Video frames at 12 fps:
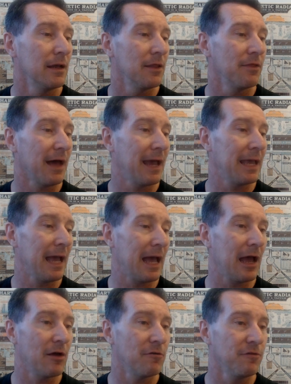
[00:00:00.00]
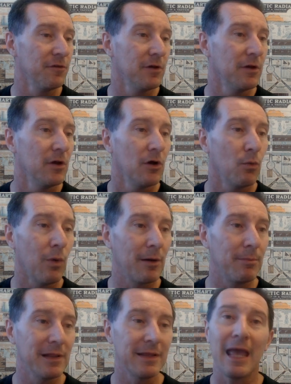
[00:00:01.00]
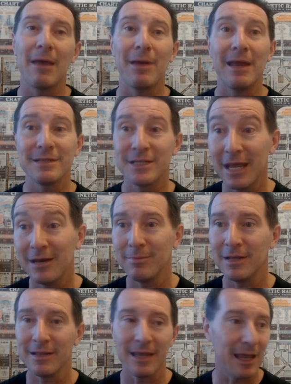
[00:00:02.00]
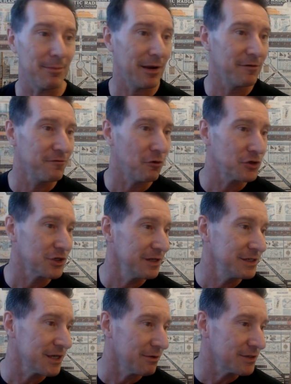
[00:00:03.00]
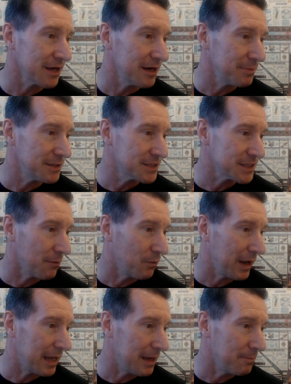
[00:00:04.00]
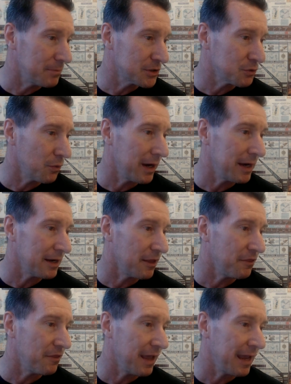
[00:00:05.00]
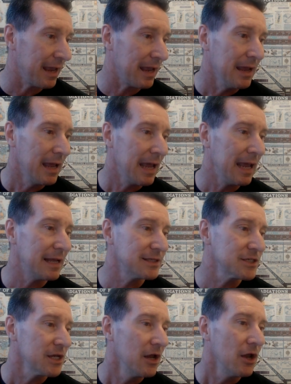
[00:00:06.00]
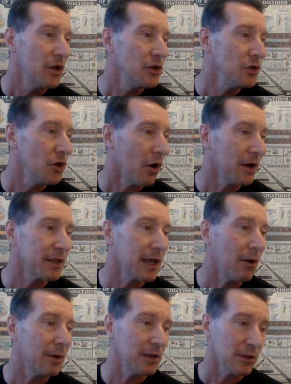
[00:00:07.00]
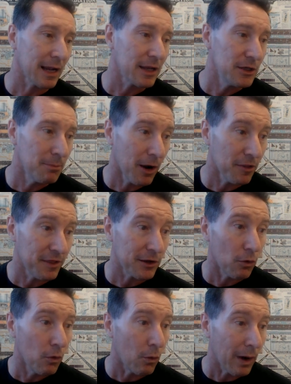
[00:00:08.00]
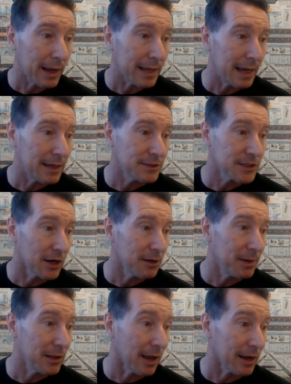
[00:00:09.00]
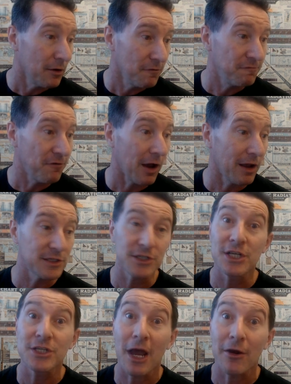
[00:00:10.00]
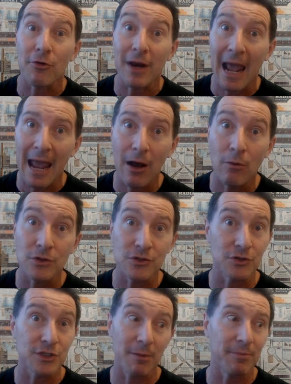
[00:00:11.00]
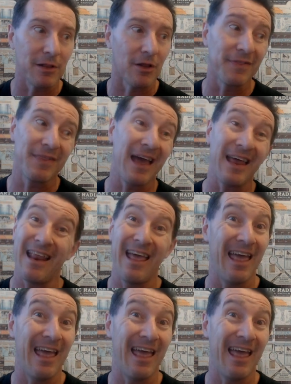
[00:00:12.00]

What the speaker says: they have 1 milliamp and 10 milliamp, unfortunately. So it's going to be somewhere in between there. It's not going, like, you might think, oh, okay, it's going to be like 500-600 hours or something like that.